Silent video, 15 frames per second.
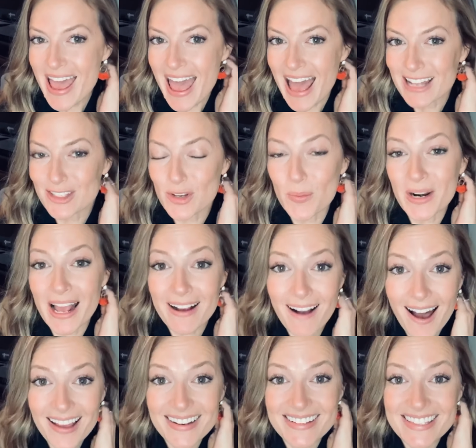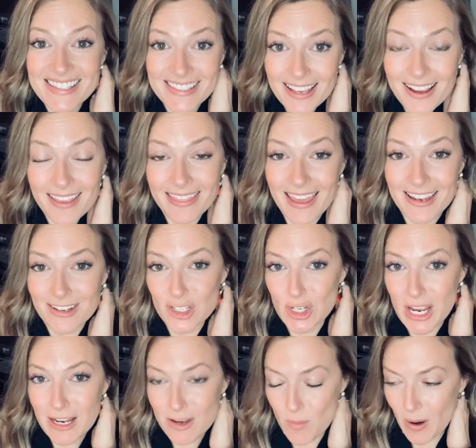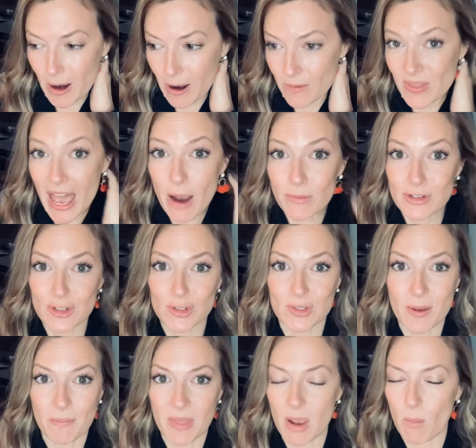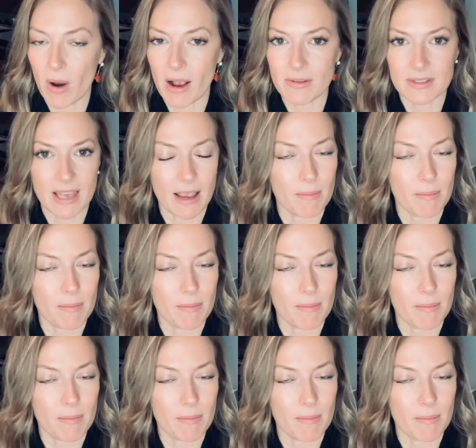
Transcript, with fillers: And so when I got sick at the end of January, that was something where I was like,